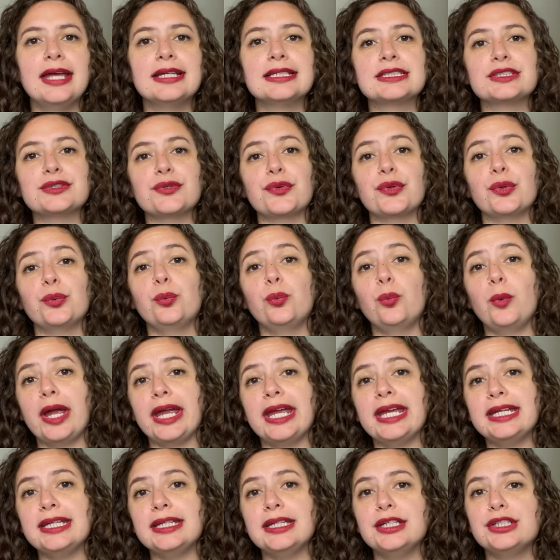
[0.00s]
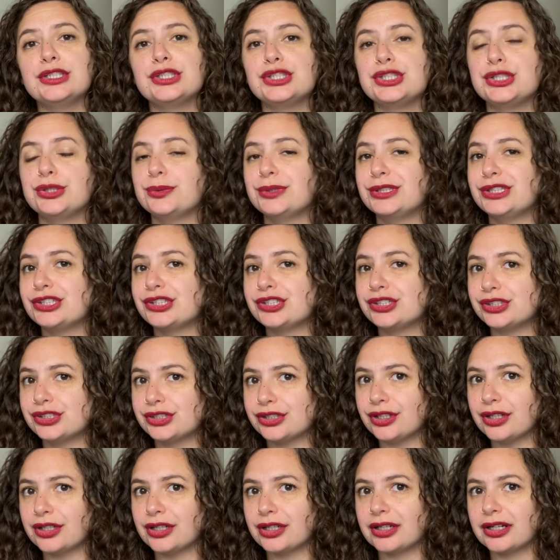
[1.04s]
So the way to
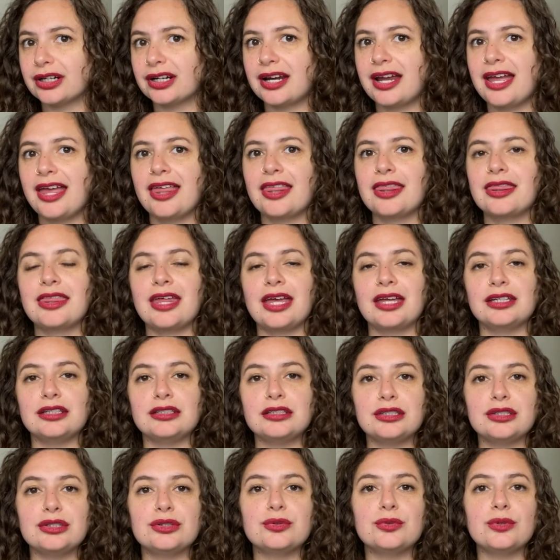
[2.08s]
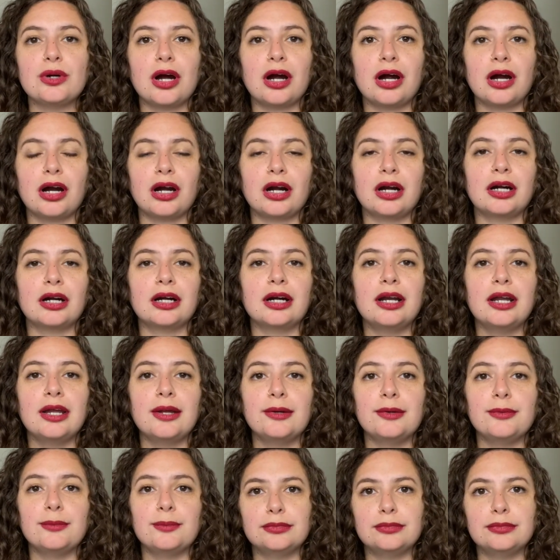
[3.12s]
ensure that you are
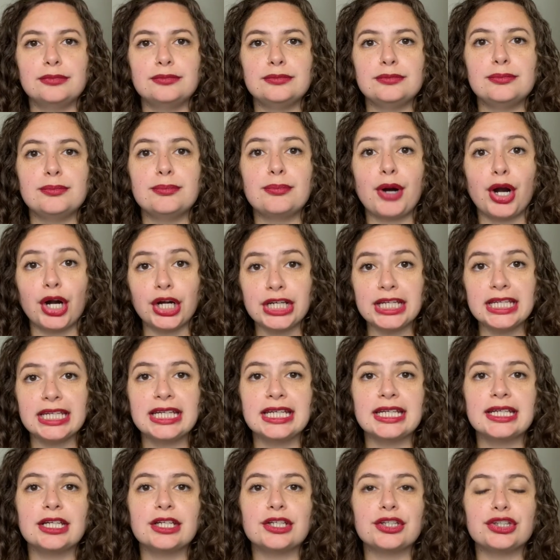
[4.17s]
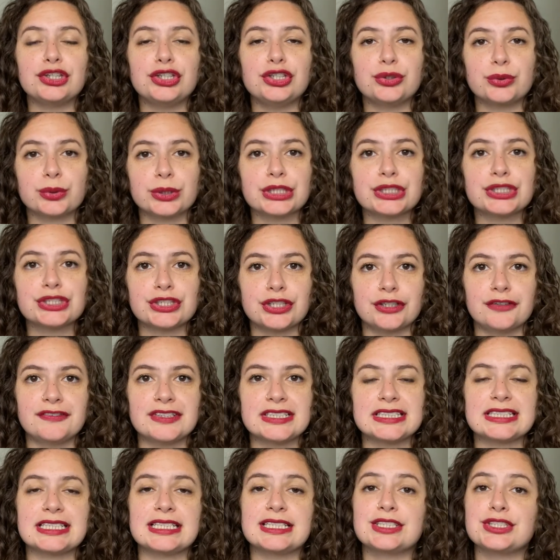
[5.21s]
marketing your
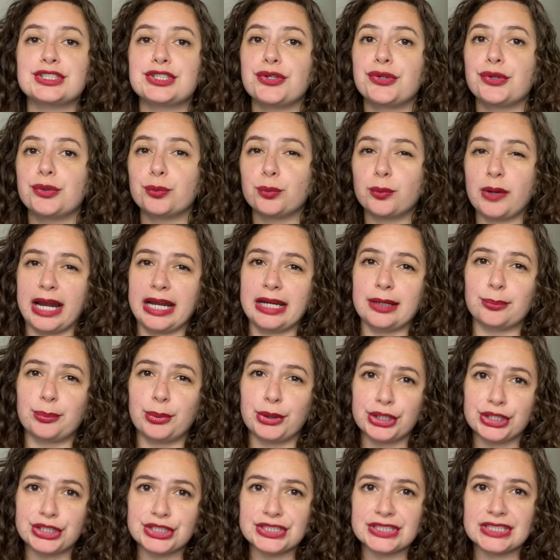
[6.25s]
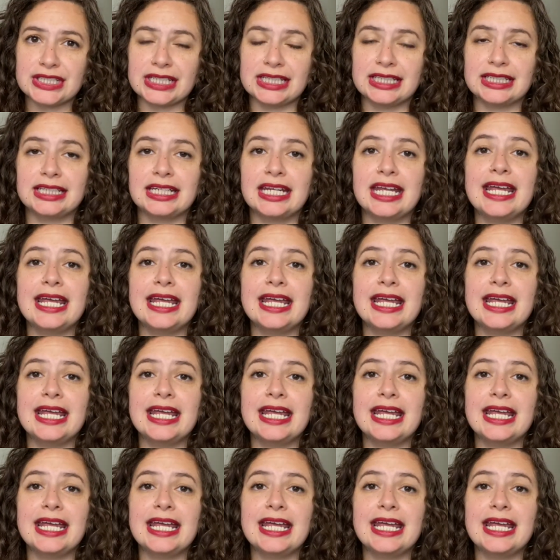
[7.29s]
services to the right person